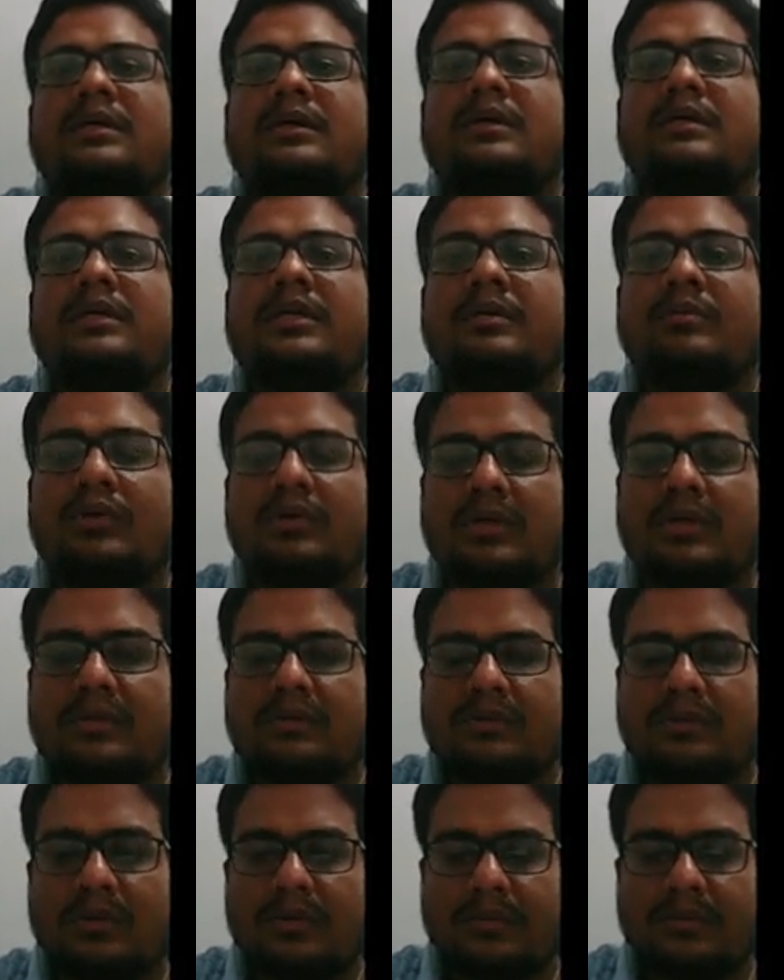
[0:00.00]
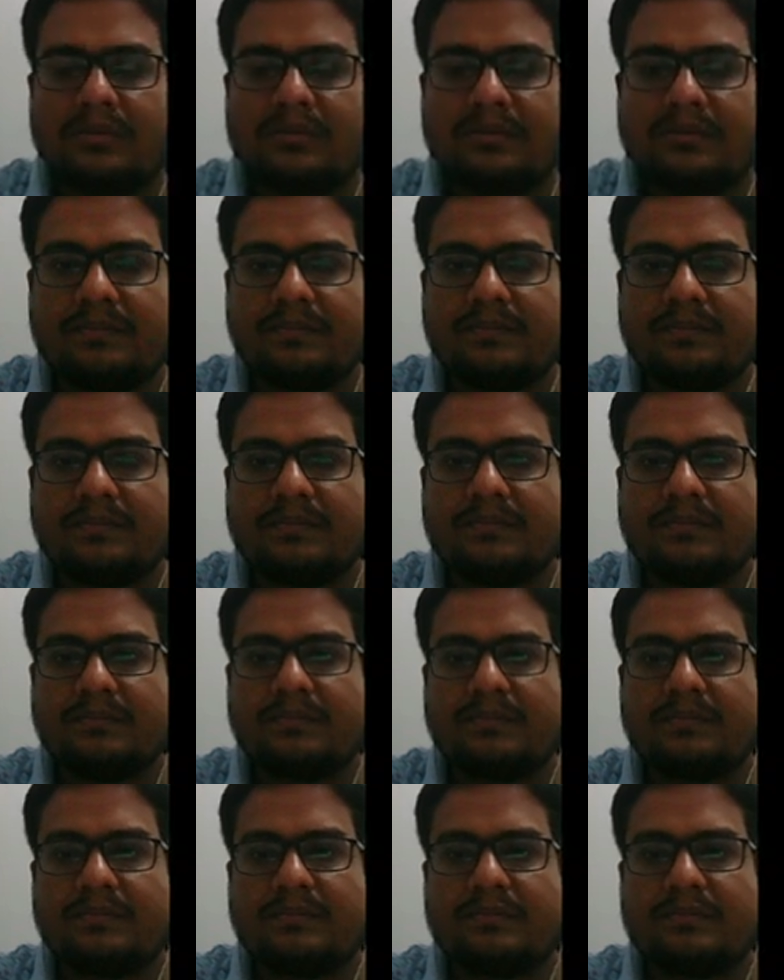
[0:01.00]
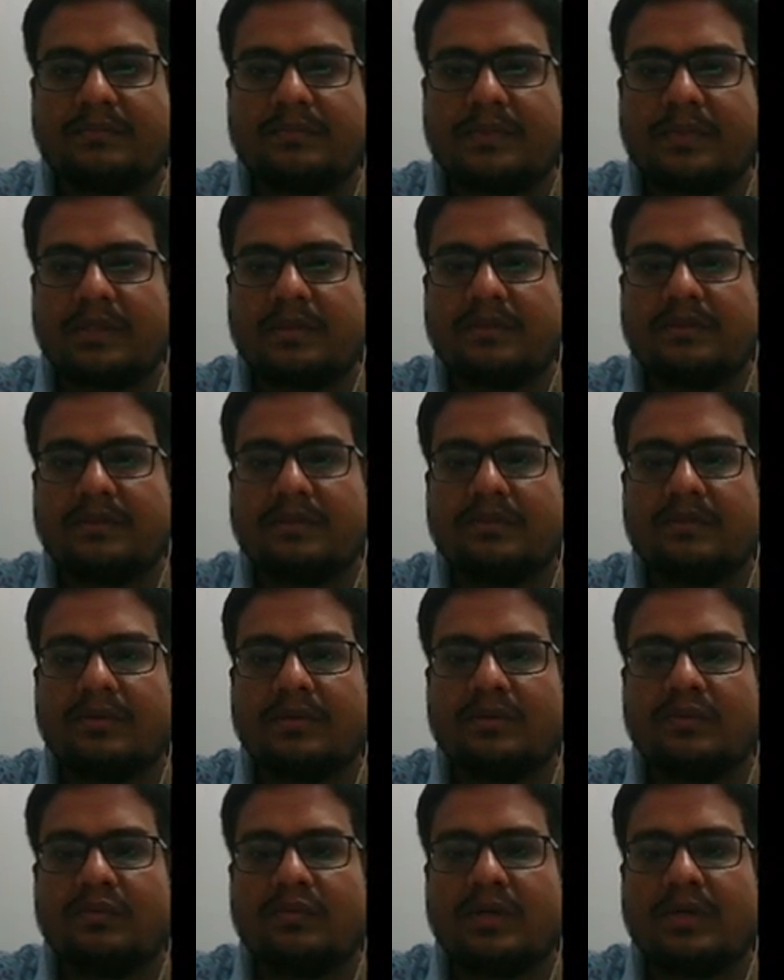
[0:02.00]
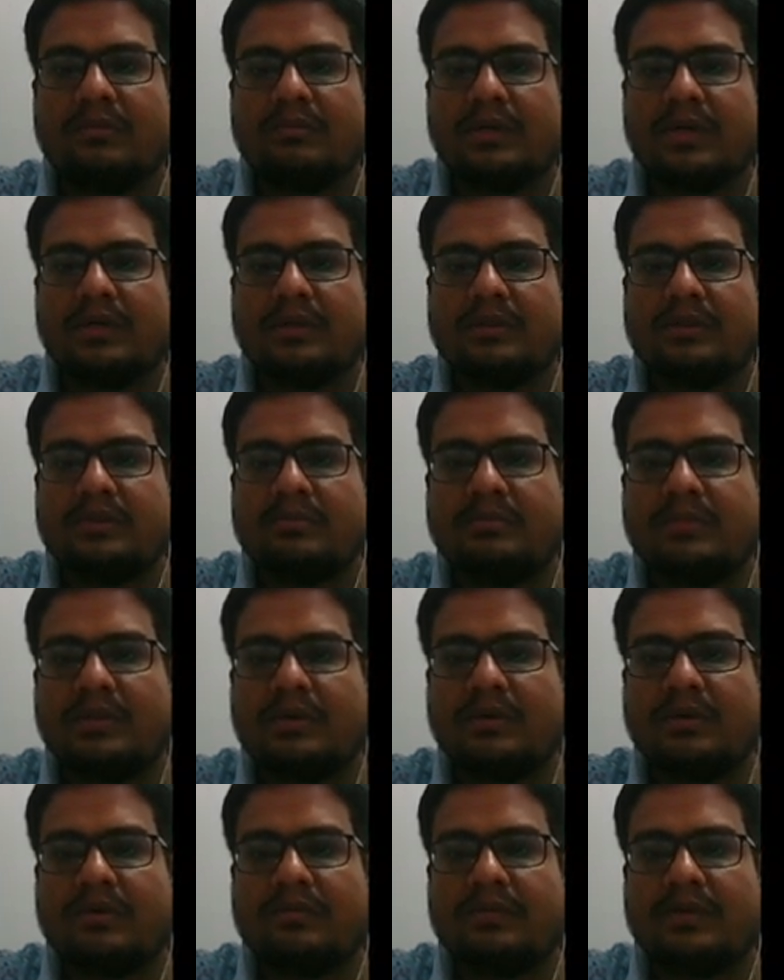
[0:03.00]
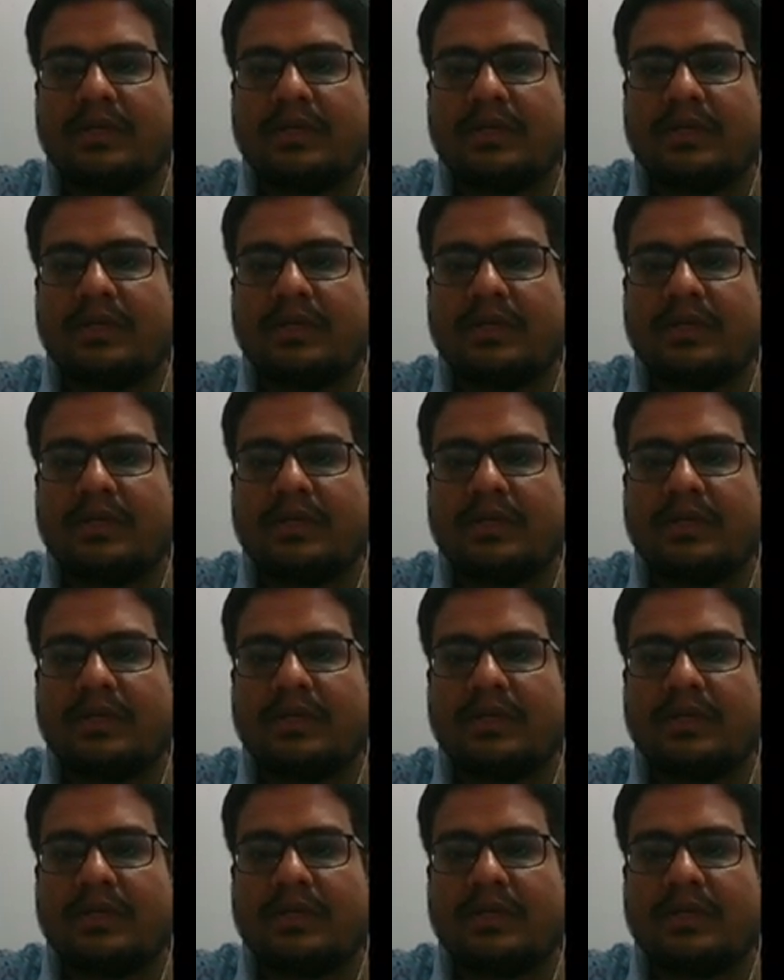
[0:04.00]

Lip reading: De Morgan's law, that is equal to 1 minus P of